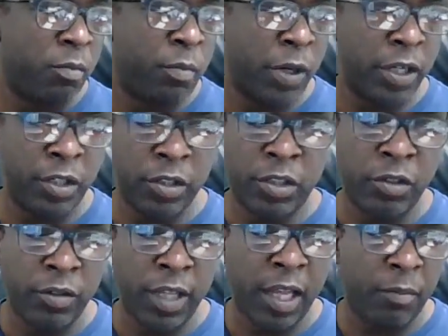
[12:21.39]
But you do
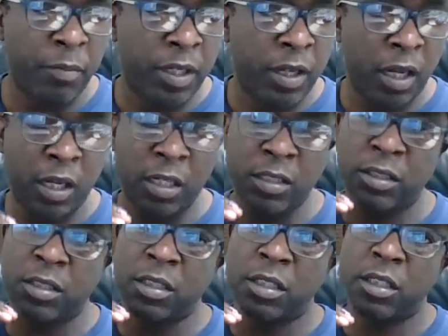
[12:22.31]
that
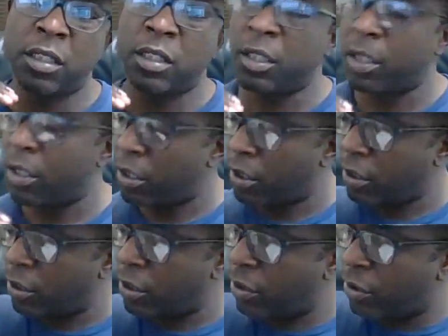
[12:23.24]
because
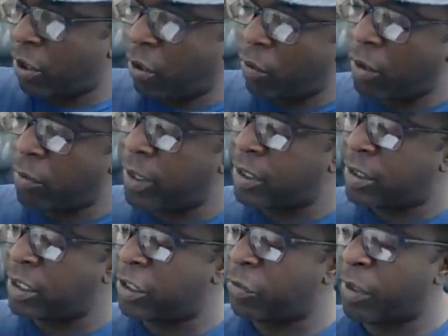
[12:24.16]
you don't want to be in a
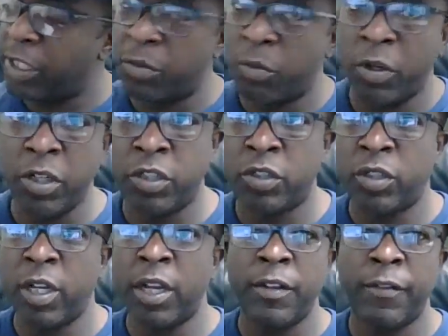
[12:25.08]
situation where you're
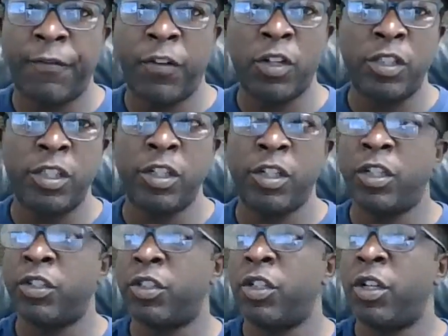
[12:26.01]
in the first
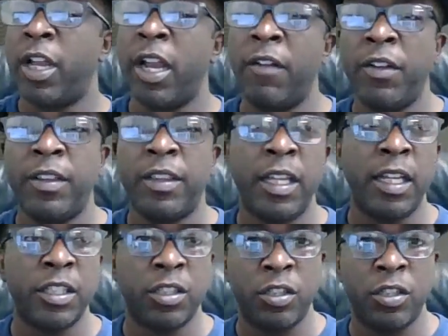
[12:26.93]
year, everything
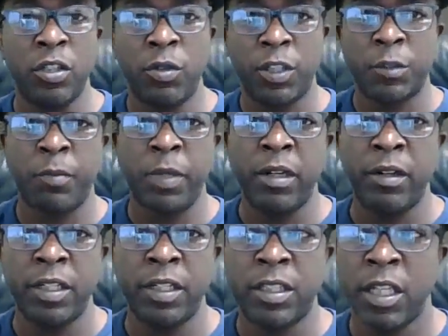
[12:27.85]
is a new
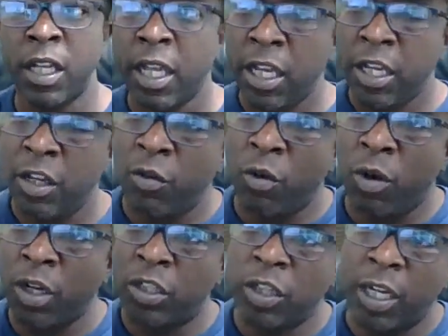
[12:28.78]
experience. You
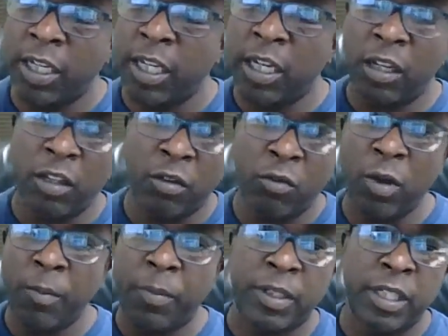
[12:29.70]
want to try to get a little
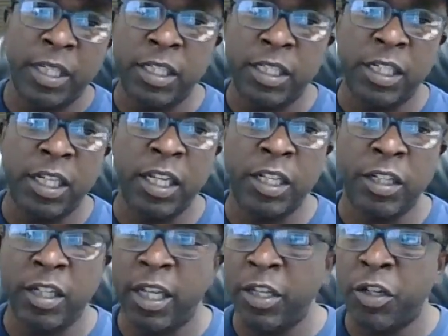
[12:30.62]
repetition
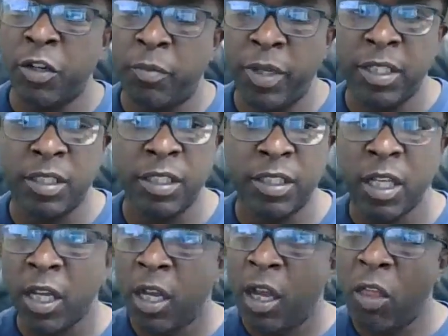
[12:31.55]
in your business.
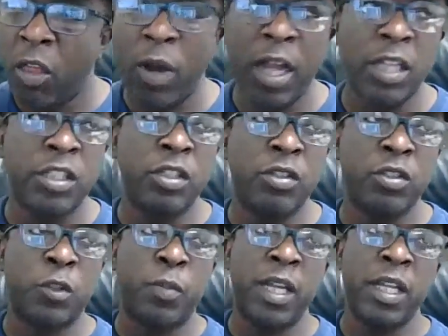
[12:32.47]
Otherwise, you
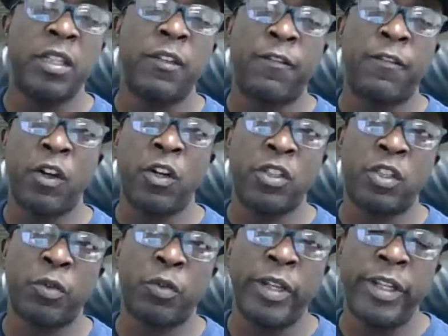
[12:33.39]
spend the first
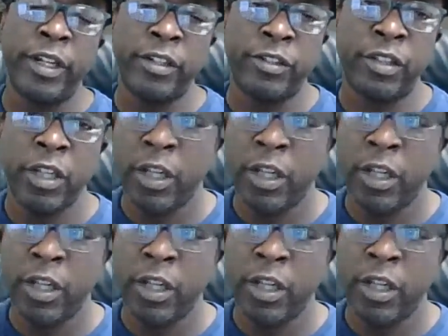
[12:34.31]
3 years